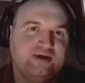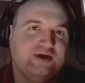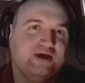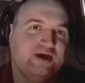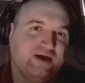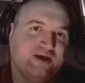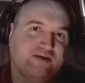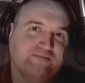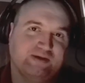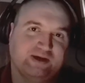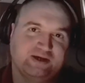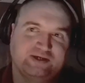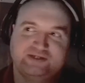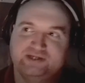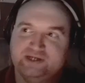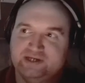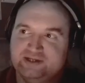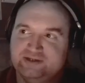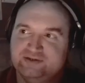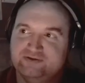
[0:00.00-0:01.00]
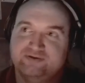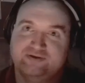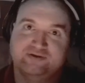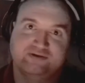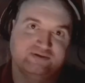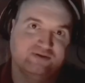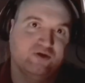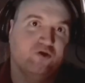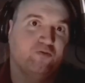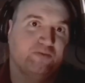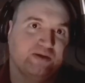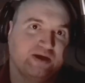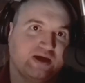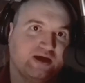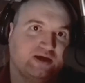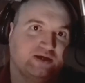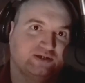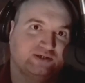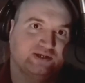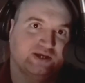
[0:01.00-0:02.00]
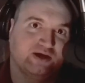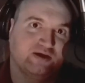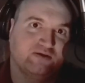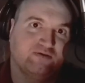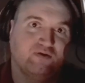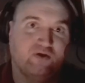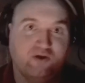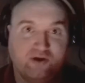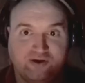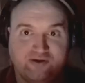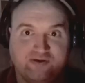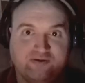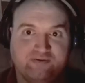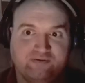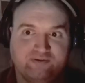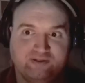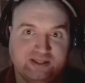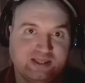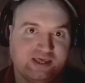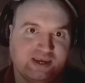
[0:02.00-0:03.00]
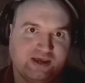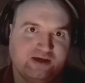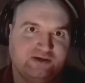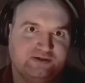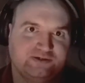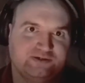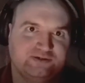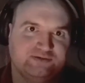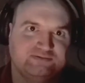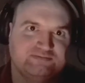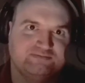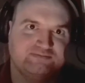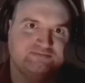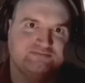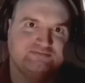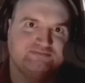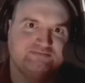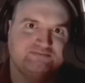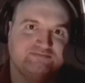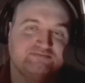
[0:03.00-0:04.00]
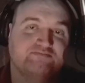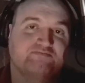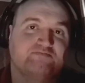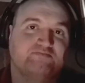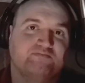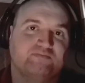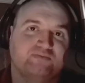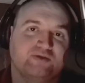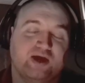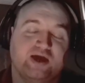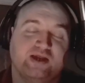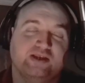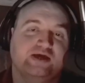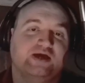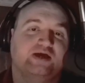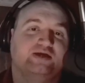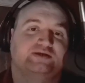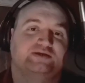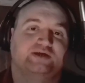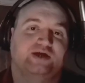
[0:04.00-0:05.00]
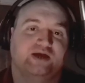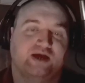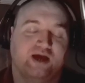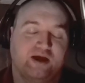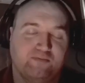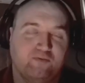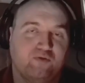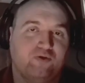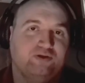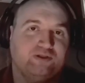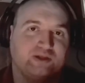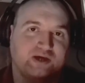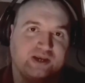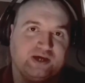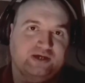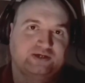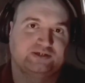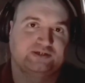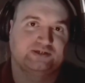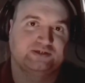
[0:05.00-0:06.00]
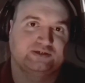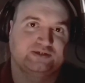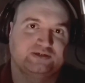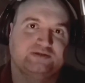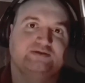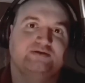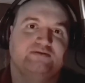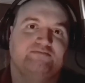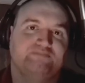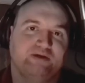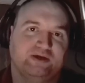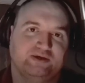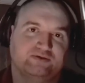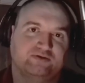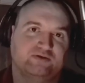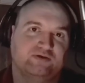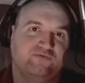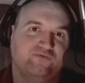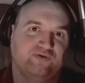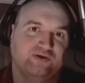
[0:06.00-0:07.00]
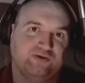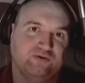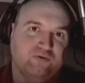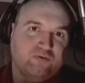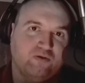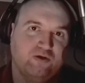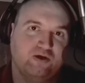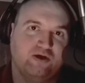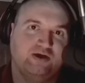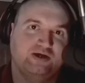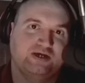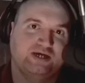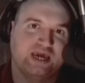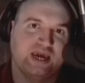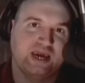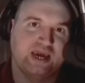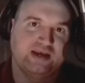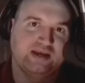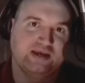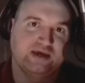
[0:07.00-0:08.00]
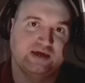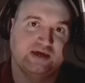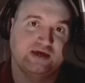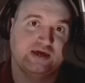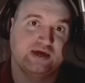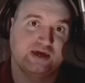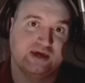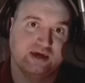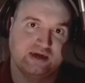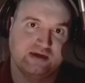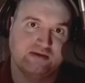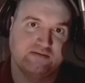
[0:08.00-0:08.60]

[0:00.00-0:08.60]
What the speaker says: make scenes on OBS now on Linux. And yes, I am on Linux, basically Fedora KDE.